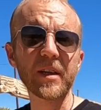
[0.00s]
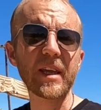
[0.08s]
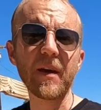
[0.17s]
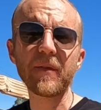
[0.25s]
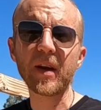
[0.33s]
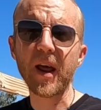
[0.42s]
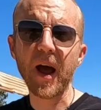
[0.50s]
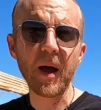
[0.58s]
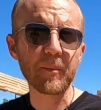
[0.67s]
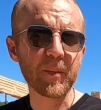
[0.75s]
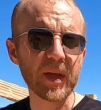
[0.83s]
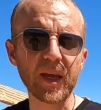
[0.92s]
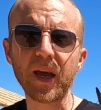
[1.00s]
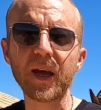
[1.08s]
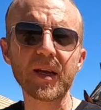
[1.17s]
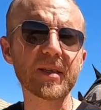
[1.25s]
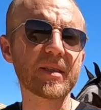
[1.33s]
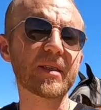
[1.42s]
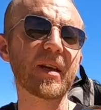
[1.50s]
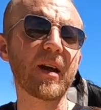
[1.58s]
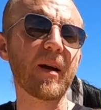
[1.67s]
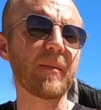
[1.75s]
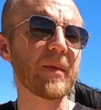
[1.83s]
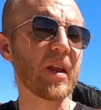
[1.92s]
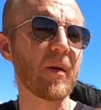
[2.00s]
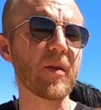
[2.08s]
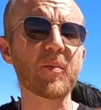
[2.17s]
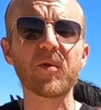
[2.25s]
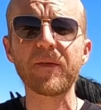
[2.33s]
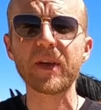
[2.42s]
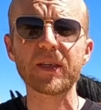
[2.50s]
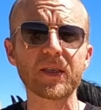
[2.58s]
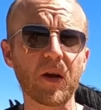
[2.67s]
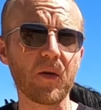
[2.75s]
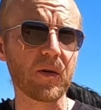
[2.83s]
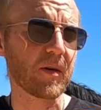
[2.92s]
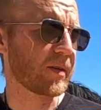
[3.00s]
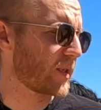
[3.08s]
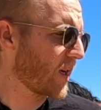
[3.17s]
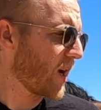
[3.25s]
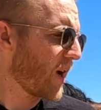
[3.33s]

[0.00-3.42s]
given up because um, you know, their previous owners